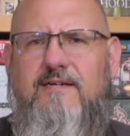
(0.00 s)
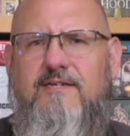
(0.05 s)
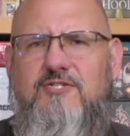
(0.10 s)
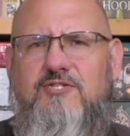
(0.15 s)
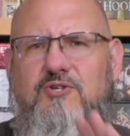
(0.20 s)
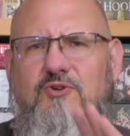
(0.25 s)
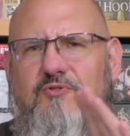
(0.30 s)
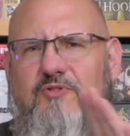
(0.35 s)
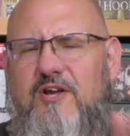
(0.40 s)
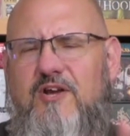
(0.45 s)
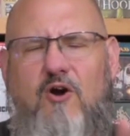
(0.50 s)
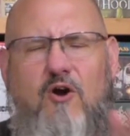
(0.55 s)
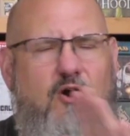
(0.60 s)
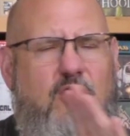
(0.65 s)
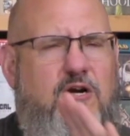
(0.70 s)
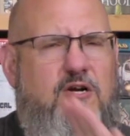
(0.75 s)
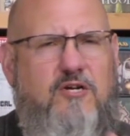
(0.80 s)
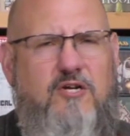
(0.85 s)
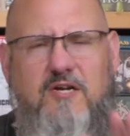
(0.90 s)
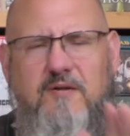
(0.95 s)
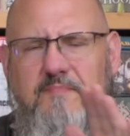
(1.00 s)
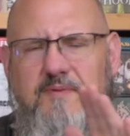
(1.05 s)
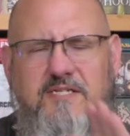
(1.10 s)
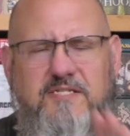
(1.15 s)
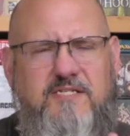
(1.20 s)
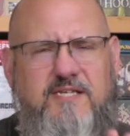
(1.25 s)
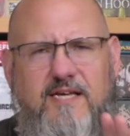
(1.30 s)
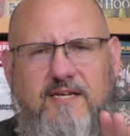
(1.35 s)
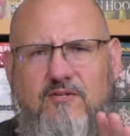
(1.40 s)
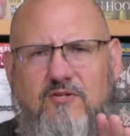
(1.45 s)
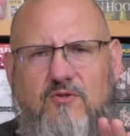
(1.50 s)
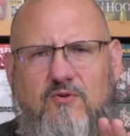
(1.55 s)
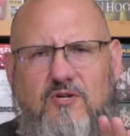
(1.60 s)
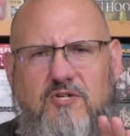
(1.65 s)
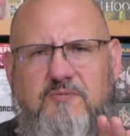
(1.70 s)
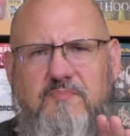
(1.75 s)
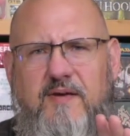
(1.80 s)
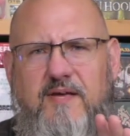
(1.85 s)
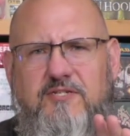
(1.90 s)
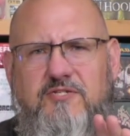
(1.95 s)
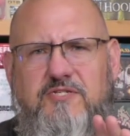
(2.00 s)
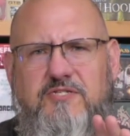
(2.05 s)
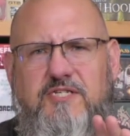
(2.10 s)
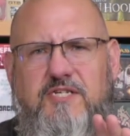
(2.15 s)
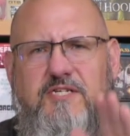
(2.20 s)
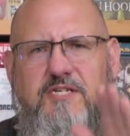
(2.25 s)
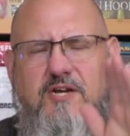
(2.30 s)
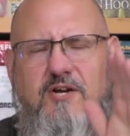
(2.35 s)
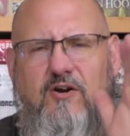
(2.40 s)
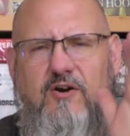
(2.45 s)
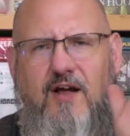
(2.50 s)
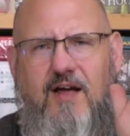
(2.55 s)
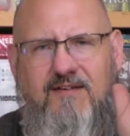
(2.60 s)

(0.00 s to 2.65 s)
So there aren't going to be standalone expansions in here.